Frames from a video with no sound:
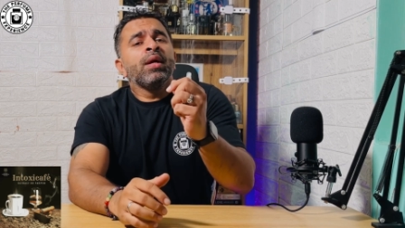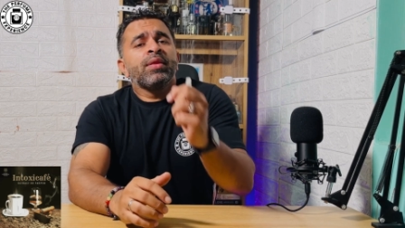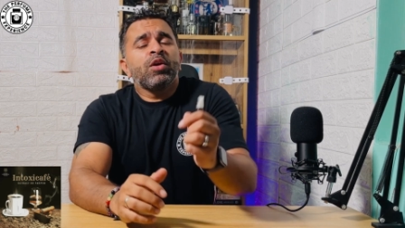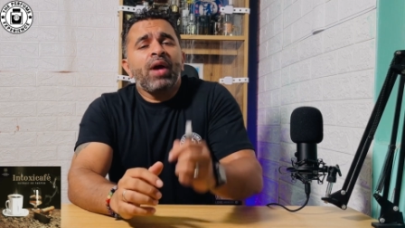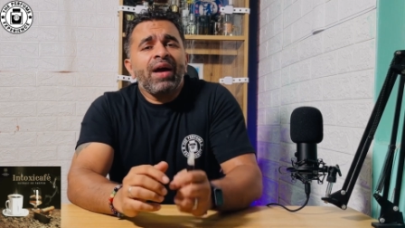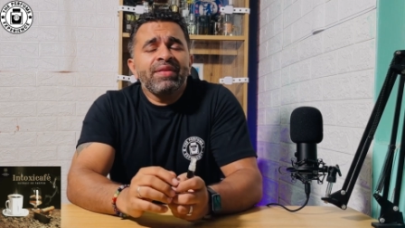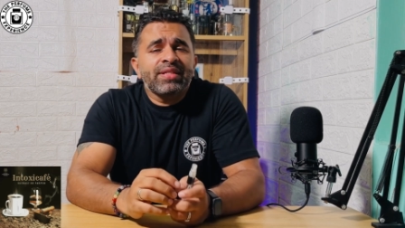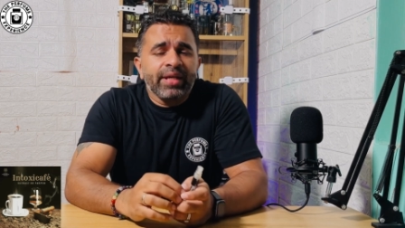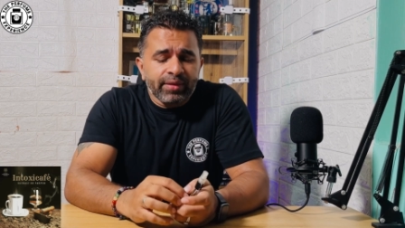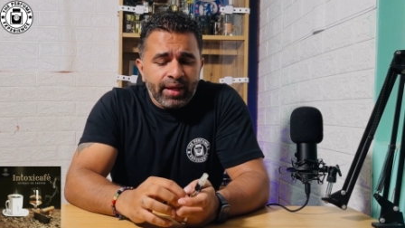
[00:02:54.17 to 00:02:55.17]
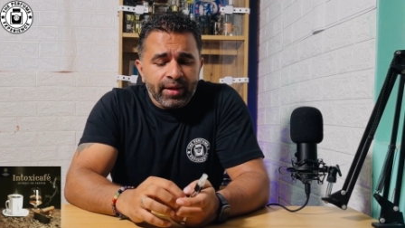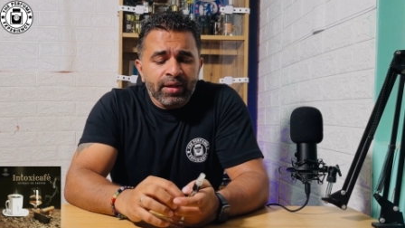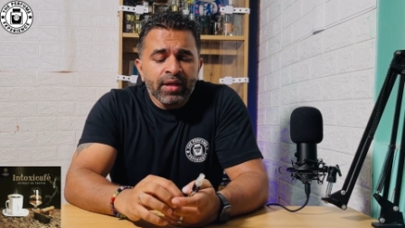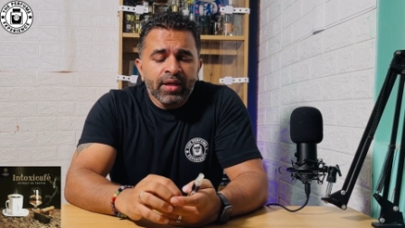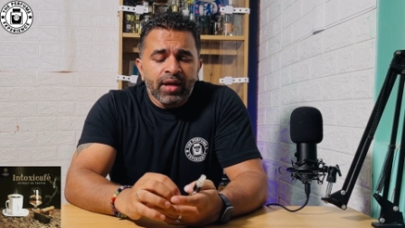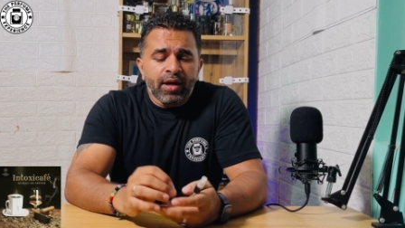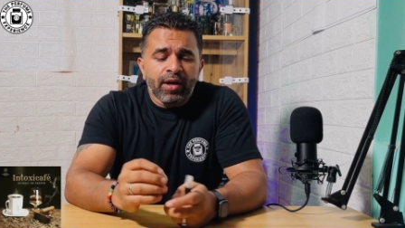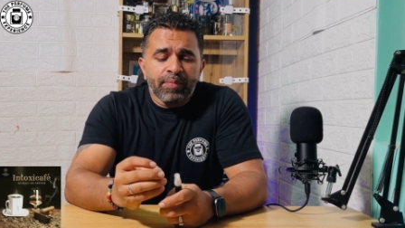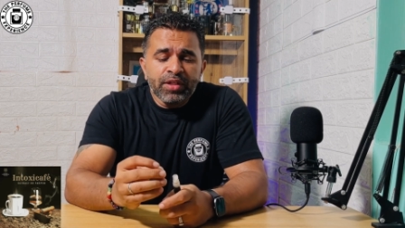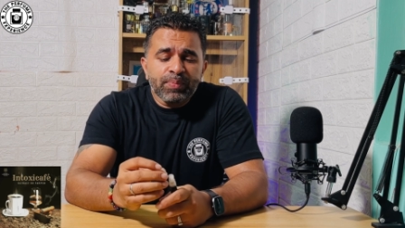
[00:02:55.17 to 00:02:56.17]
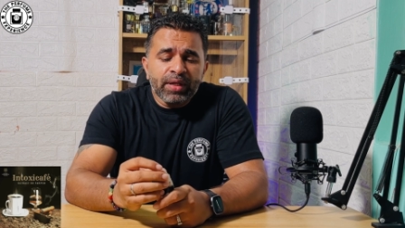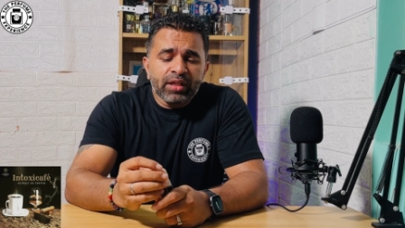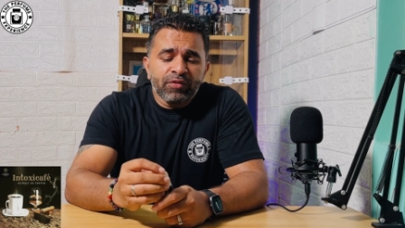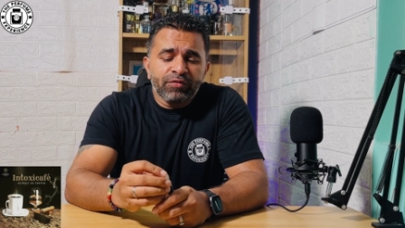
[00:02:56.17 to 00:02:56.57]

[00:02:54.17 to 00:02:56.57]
Now, having said that, this particular